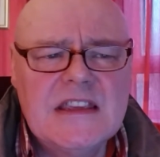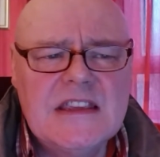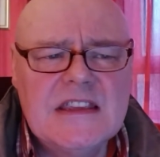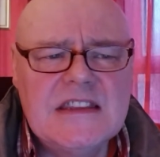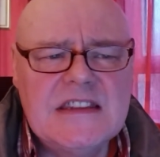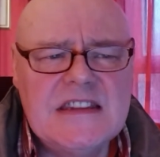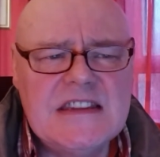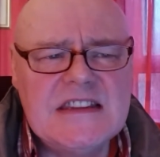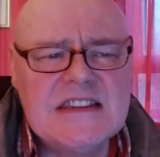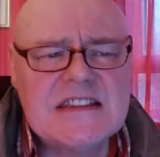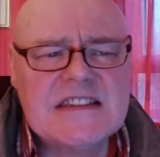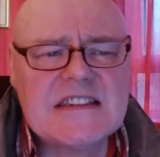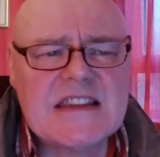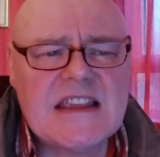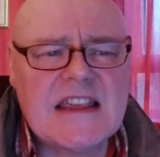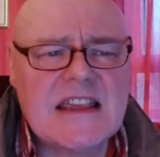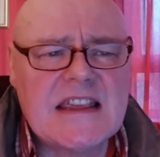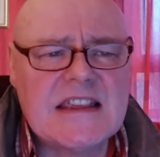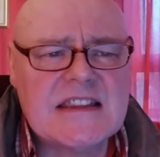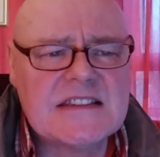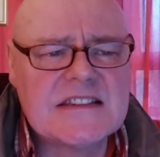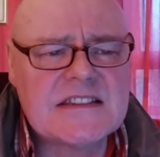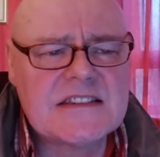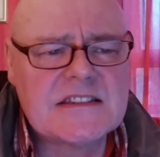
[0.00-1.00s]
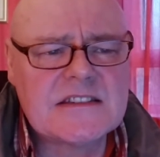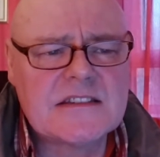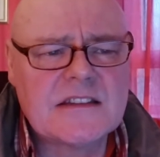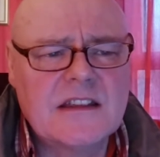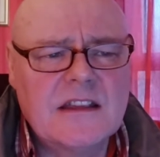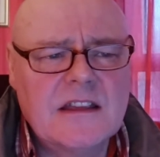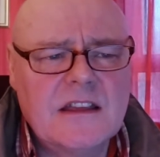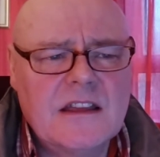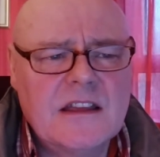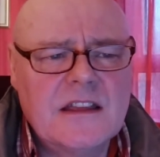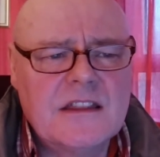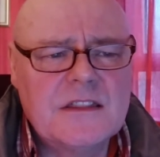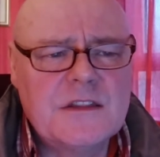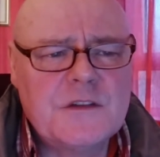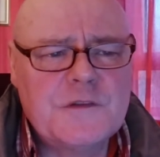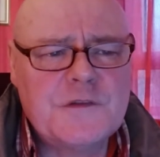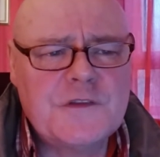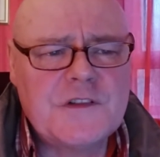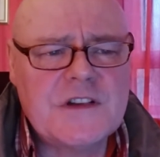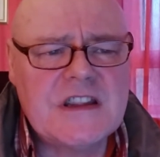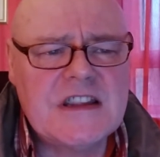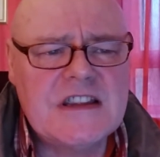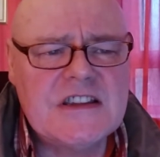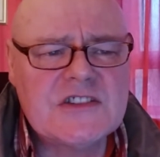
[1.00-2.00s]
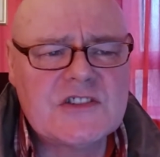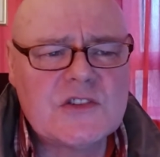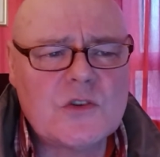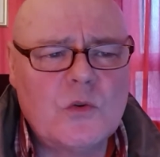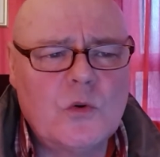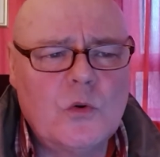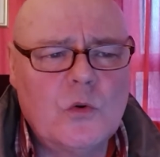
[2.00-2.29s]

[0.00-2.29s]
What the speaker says: He says the phrase